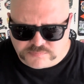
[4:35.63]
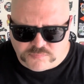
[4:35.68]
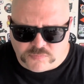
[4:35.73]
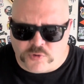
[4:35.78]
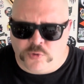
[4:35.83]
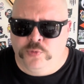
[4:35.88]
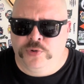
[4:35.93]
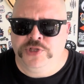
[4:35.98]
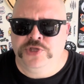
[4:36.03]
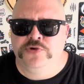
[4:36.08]

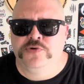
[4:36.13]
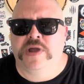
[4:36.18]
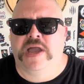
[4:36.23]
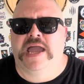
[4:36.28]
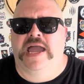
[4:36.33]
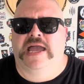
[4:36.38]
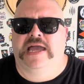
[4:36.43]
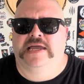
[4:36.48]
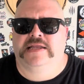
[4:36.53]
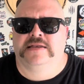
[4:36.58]
when you
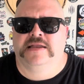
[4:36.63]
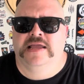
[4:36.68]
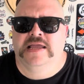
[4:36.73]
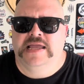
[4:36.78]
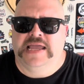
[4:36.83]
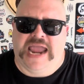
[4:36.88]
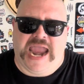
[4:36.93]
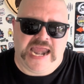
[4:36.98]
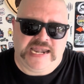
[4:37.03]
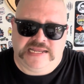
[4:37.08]
had
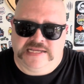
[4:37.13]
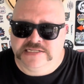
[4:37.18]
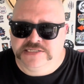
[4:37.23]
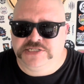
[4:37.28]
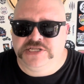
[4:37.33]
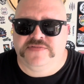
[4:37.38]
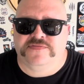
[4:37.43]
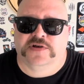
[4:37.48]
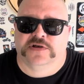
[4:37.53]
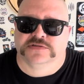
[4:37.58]
80-inch
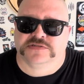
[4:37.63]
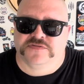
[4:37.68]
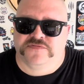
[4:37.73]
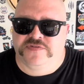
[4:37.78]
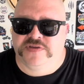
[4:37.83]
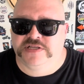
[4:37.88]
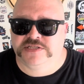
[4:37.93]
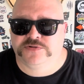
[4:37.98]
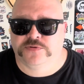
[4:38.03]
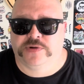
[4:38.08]
Evos and
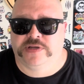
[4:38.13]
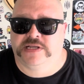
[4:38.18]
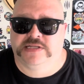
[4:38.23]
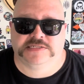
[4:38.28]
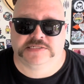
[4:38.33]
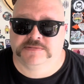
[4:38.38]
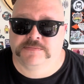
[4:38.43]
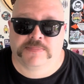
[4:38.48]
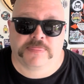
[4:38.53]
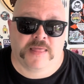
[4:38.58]
V-twins,
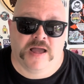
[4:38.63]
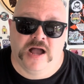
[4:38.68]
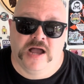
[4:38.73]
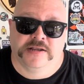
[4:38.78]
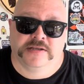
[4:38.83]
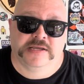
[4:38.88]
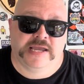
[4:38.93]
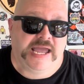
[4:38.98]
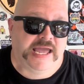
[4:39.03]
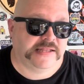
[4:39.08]
and
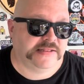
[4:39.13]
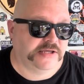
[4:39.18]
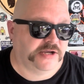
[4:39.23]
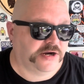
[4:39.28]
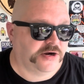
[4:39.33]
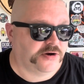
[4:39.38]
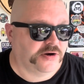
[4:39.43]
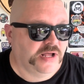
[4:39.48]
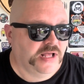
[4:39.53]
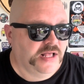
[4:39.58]
Honda had
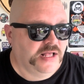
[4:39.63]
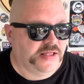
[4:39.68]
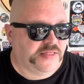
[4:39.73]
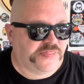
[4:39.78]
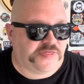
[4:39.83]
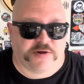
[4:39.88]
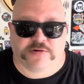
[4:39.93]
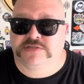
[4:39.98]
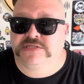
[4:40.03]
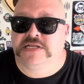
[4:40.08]
their
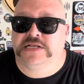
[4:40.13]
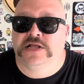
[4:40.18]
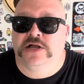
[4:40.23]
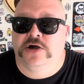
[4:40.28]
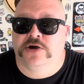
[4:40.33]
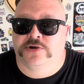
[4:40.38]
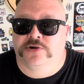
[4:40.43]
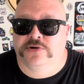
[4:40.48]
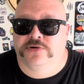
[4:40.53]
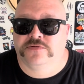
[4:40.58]

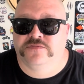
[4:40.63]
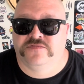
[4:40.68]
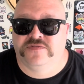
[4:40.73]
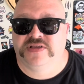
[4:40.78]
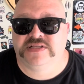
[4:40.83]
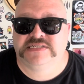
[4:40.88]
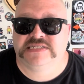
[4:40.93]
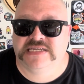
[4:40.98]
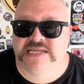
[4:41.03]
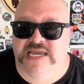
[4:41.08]
1300
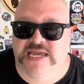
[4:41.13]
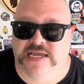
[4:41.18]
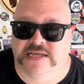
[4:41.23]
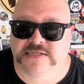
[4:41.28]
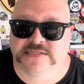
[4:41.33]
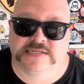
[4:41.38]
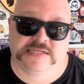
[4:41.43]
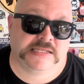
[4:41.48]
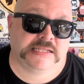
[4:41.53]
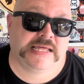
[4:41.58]

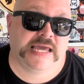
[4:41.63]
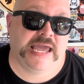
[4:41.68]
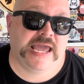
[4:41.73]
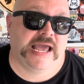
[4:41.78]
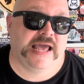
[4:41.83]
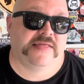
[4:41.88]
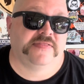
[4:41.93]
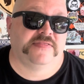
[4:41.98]
VTX, and then they had